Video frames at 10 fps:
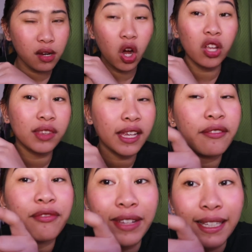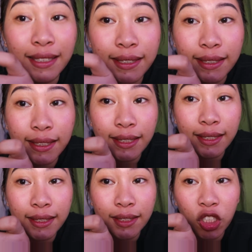konting filter?
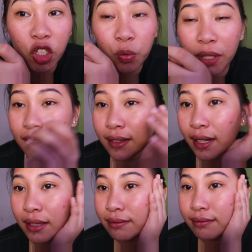Or wag na.